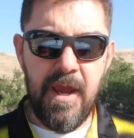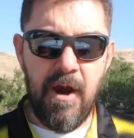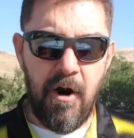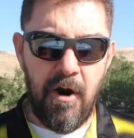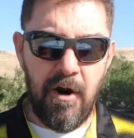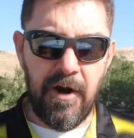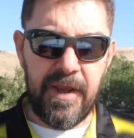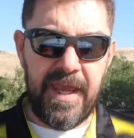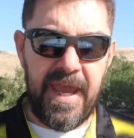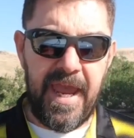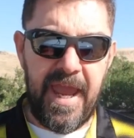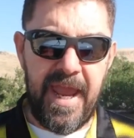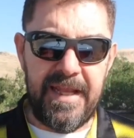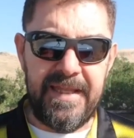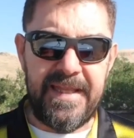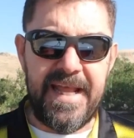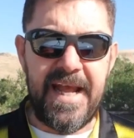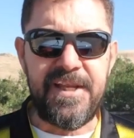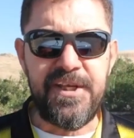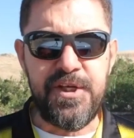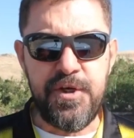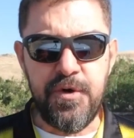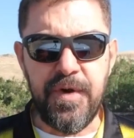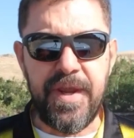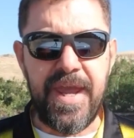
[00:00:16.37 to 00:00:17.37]
okay,
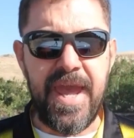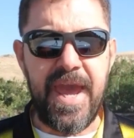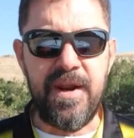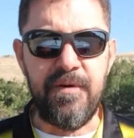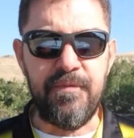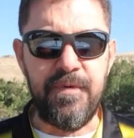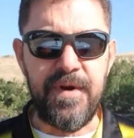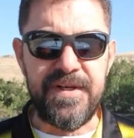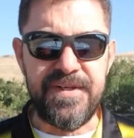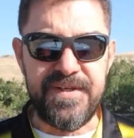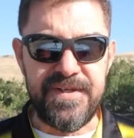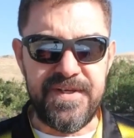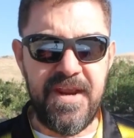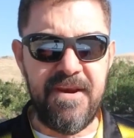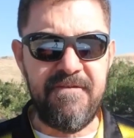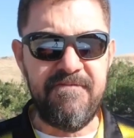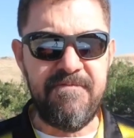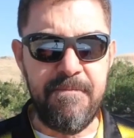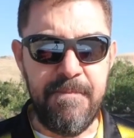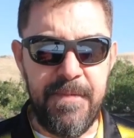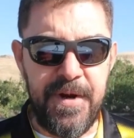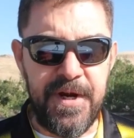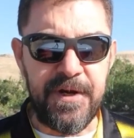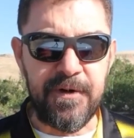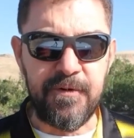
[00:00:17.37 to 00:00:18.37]
that you can
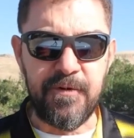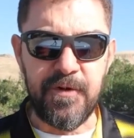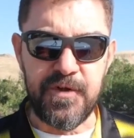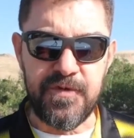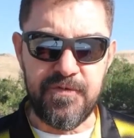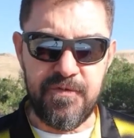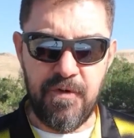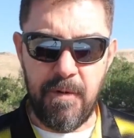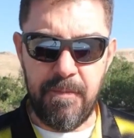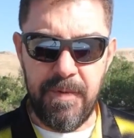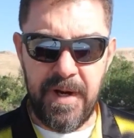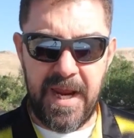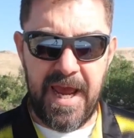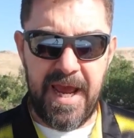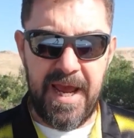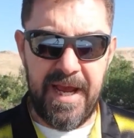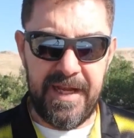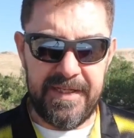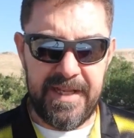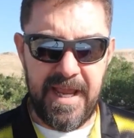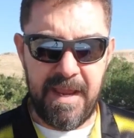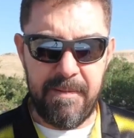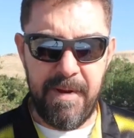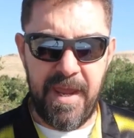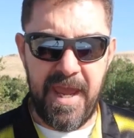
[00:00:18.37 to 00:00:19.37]
receive miracles from
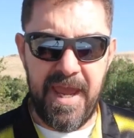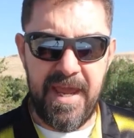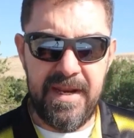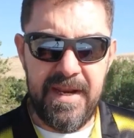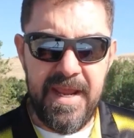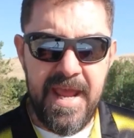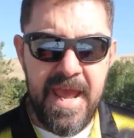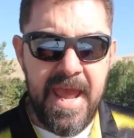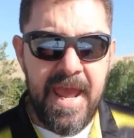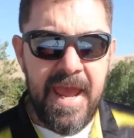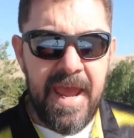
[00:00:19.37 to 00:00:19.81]
God. Amen.